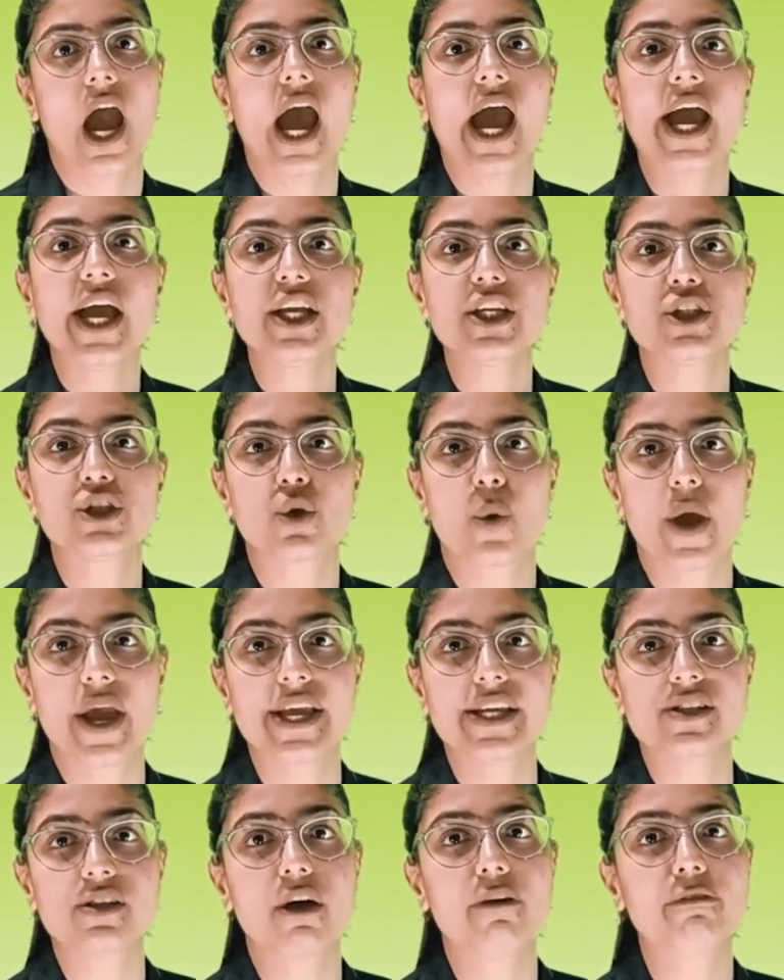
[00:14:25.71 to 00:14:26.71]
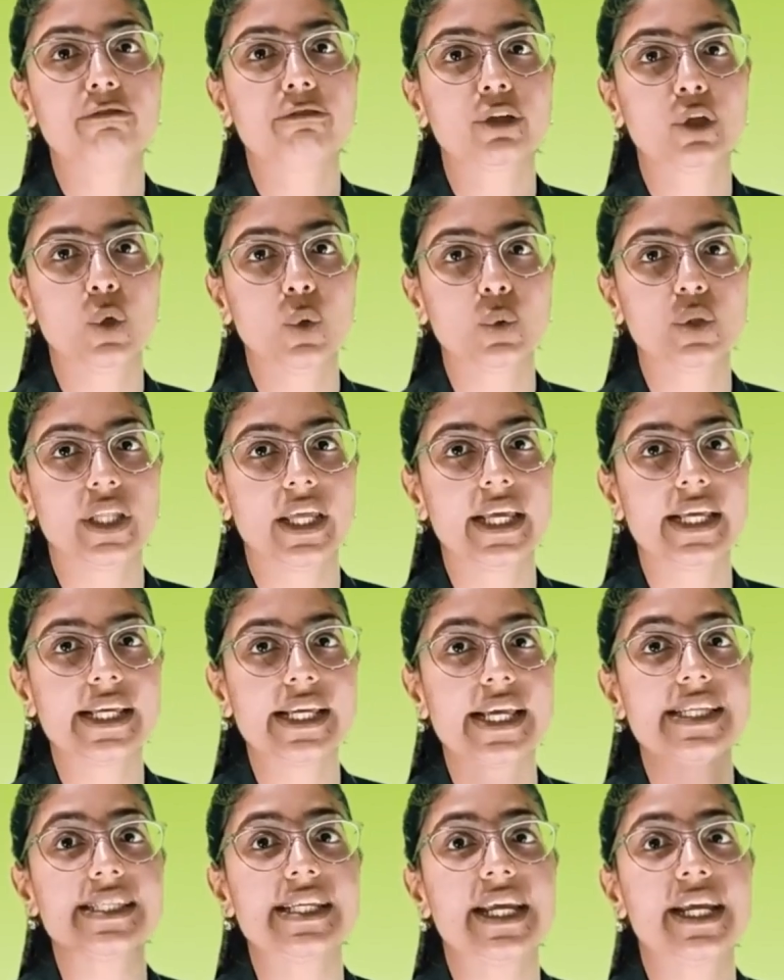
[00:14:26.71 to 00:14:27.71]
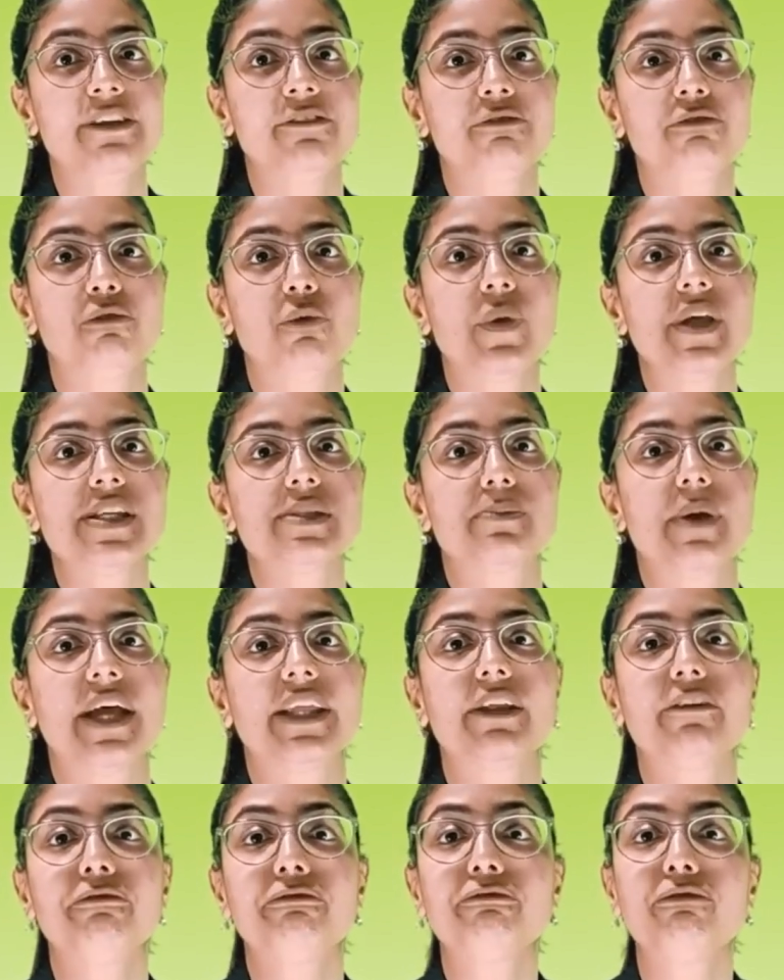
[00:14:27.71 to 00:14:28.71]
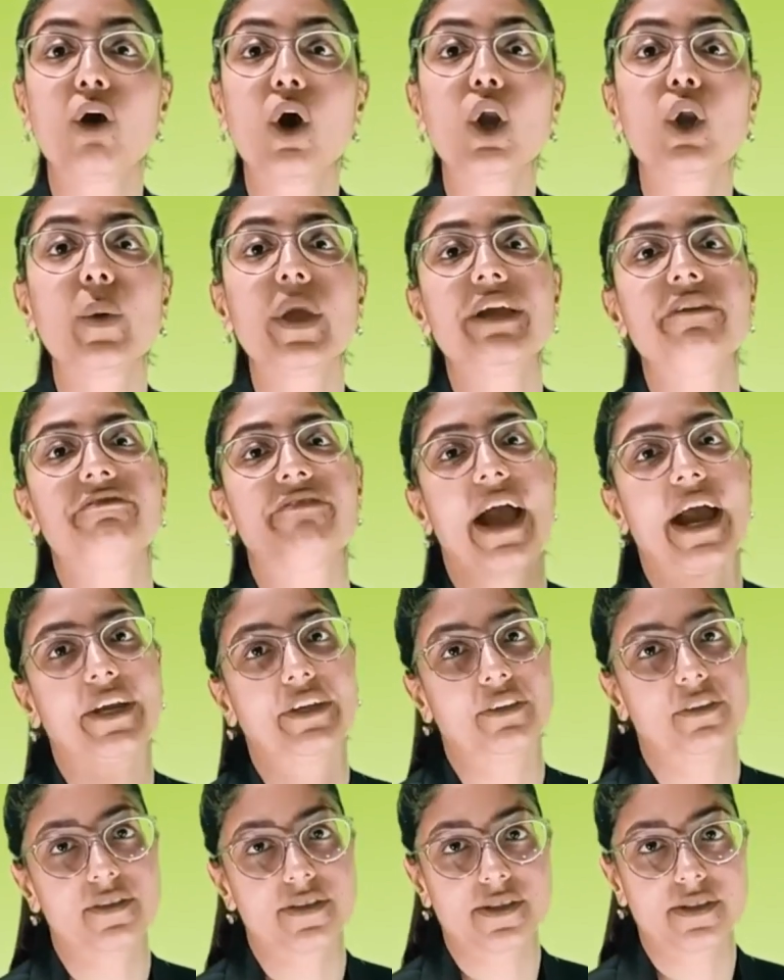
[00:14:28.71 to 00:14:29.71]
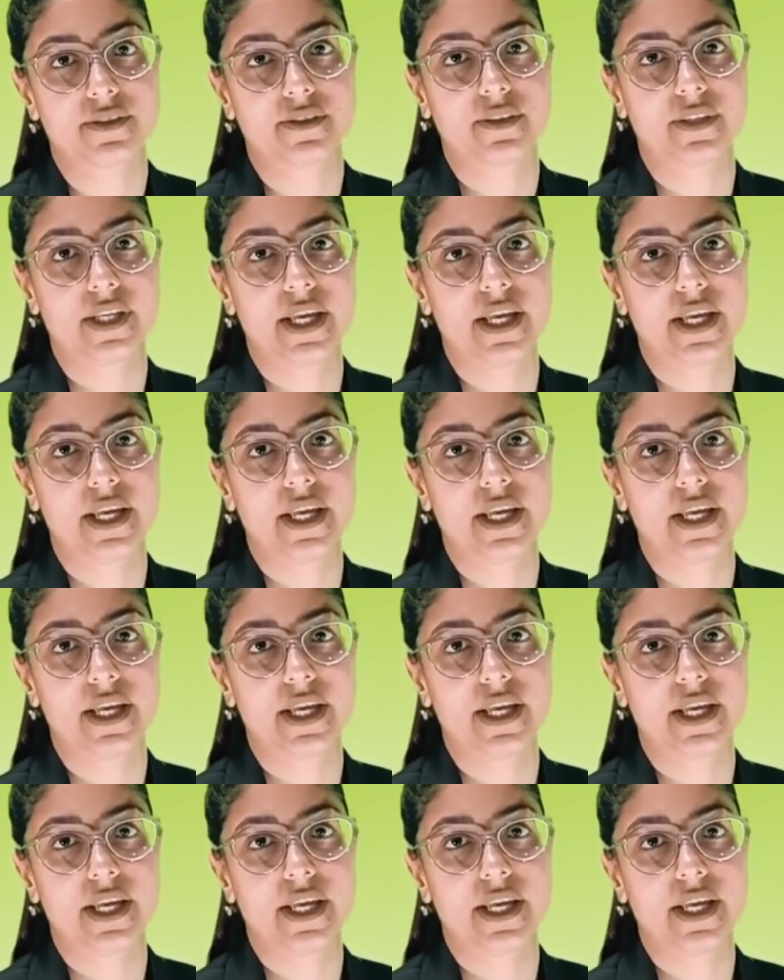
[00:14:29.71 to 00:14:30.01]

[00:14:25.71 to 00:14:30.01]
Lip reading: Our choice of clothing is influenced by the following factors: